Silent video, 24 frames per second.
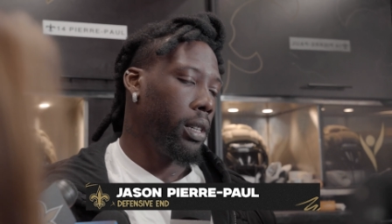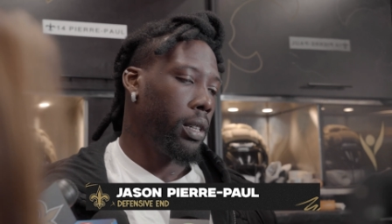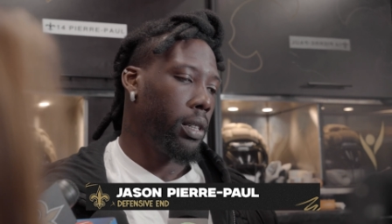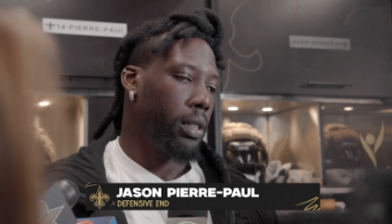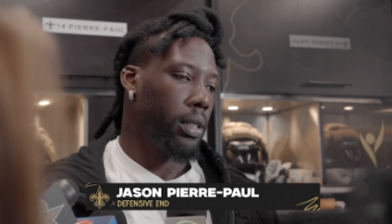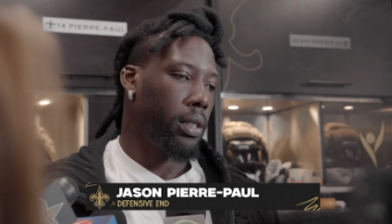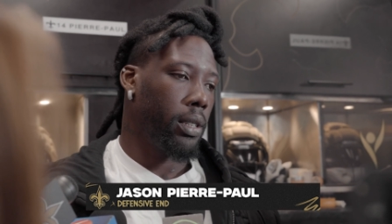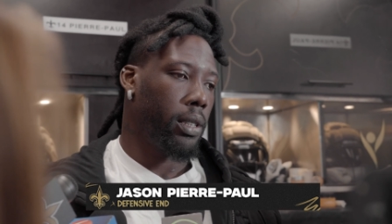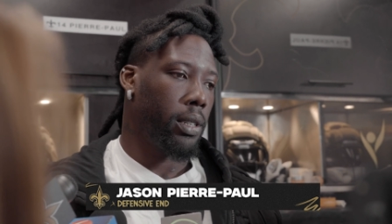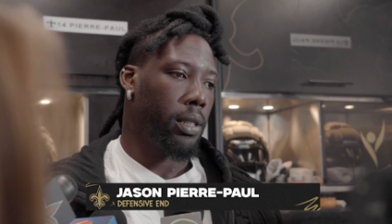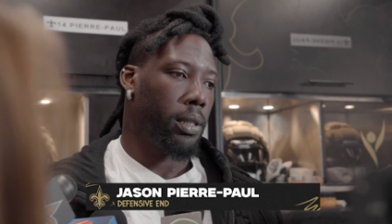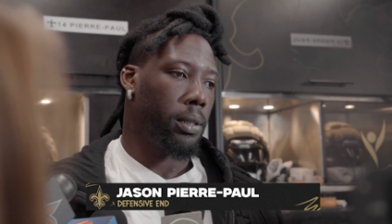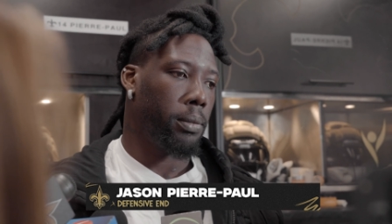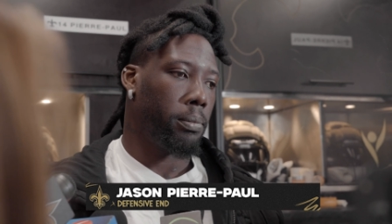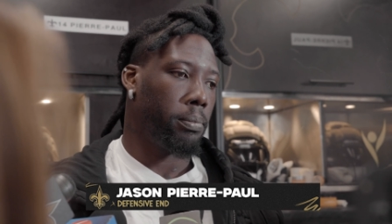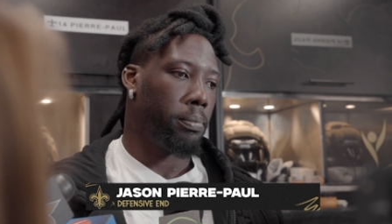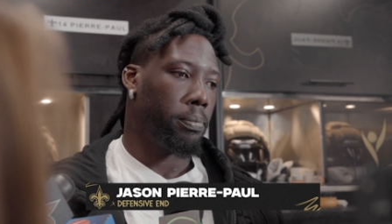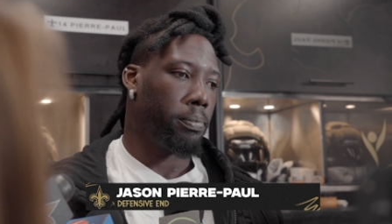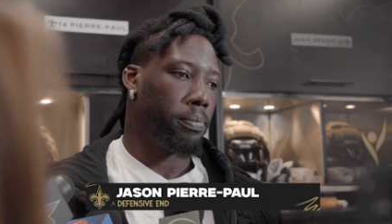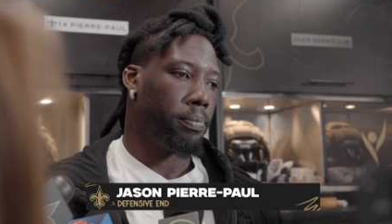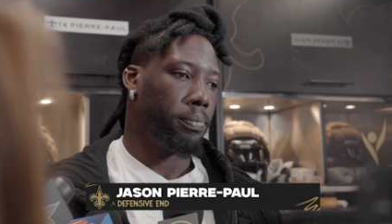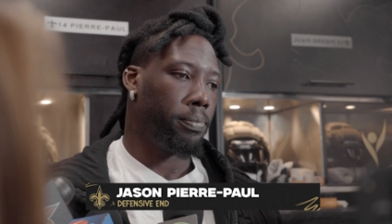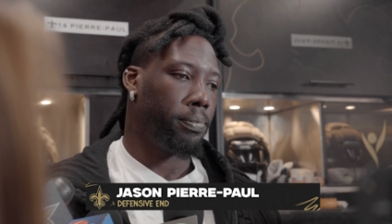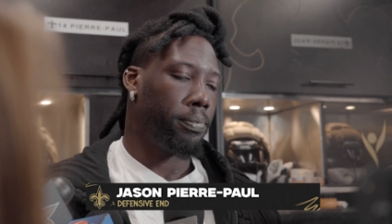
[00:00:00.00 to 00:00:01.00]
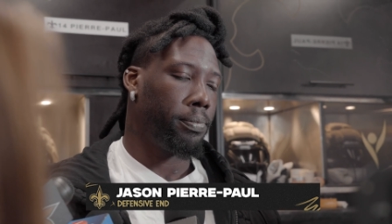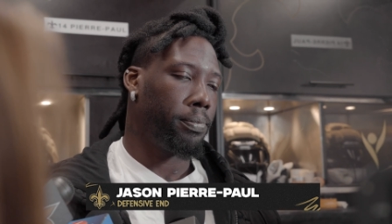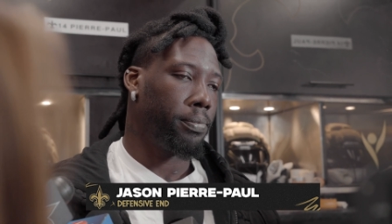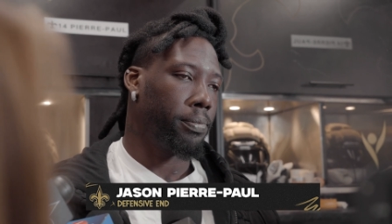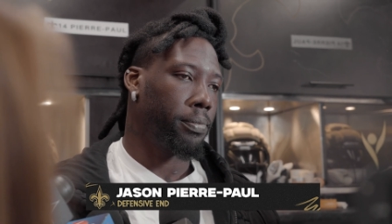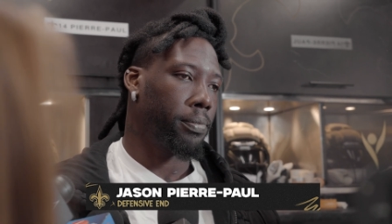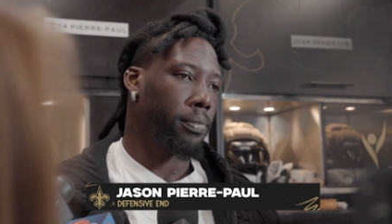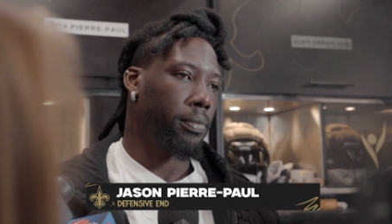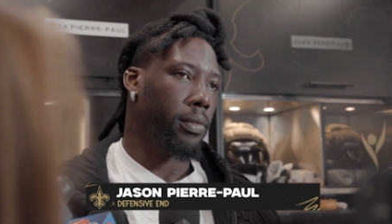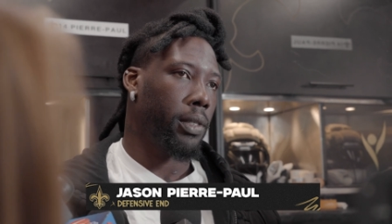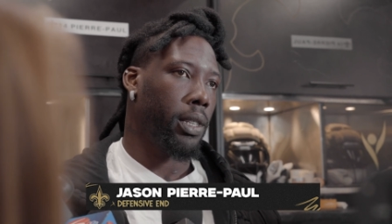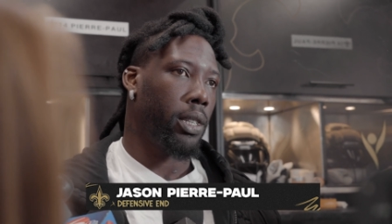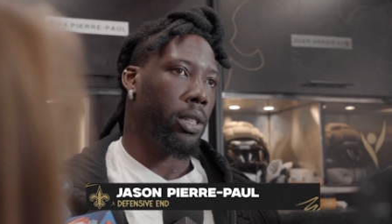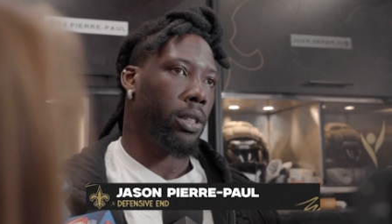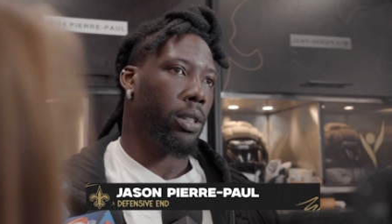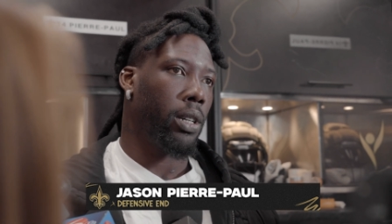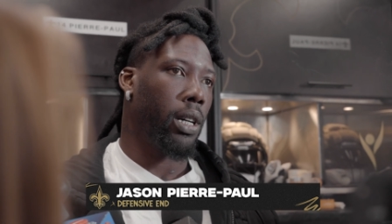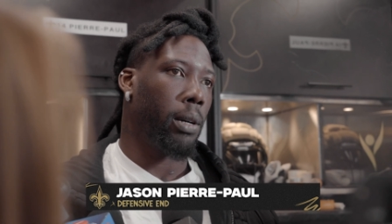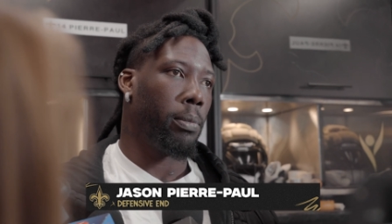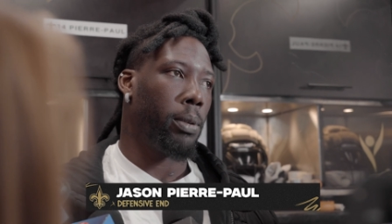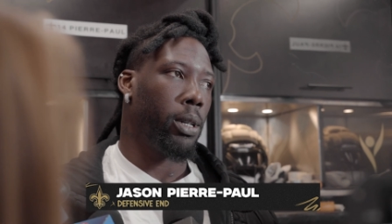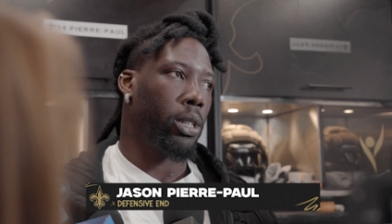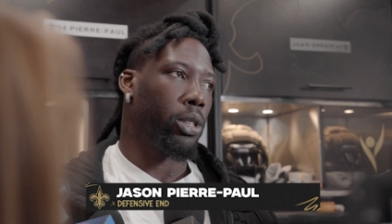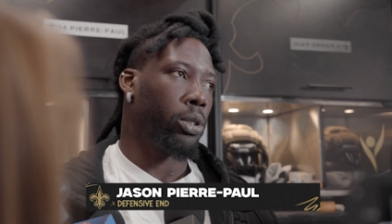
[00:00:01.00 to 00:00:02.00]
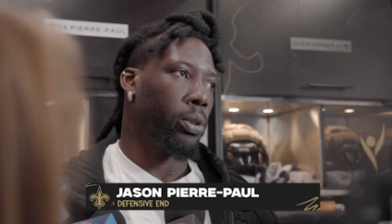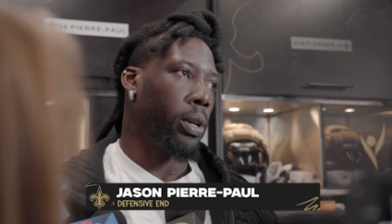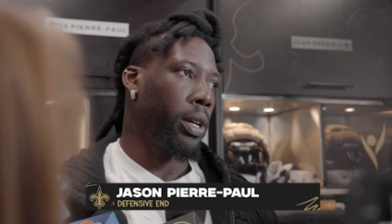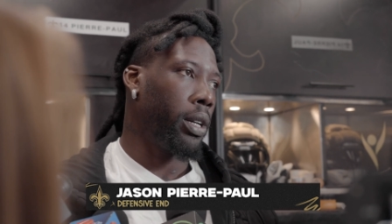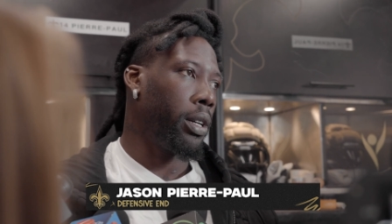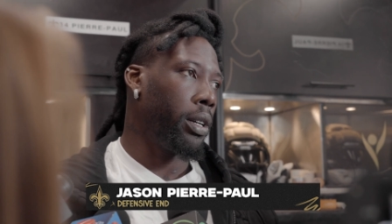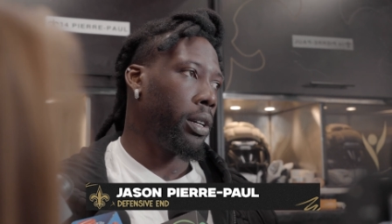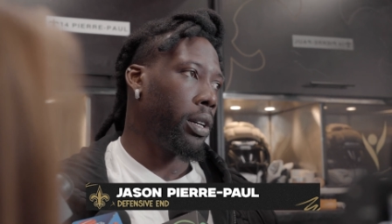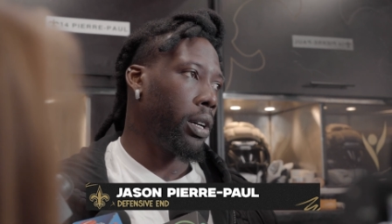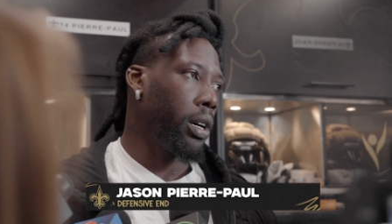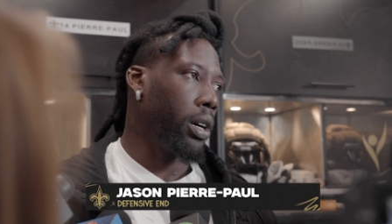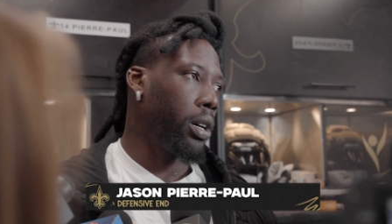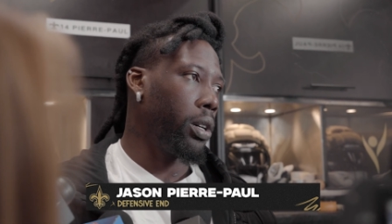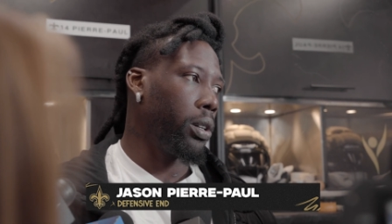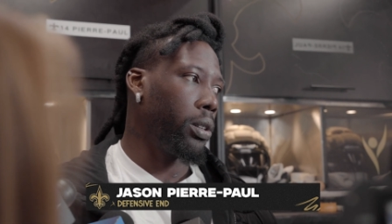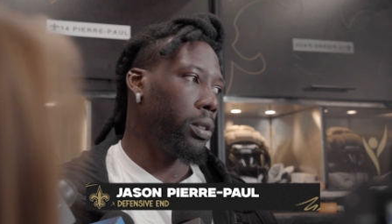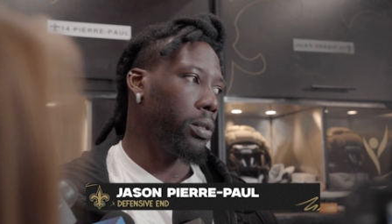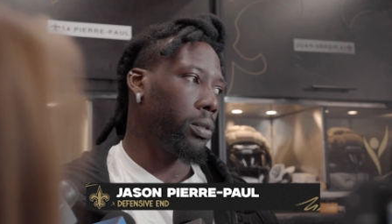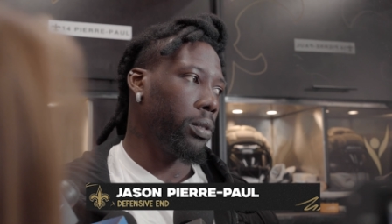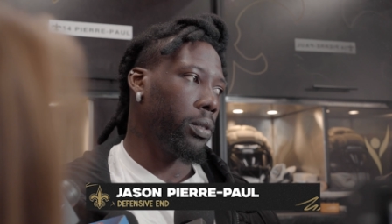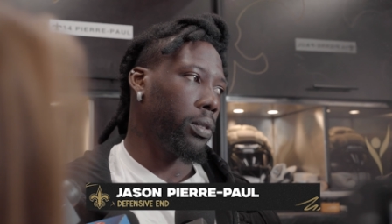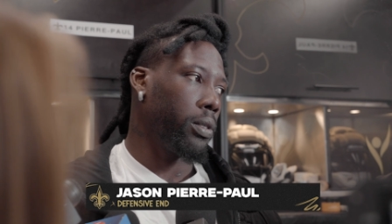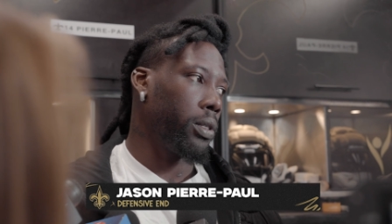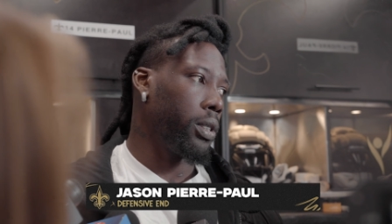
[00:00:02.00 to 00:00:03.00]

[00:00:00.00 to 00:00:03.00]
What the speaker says: You know, I've been training all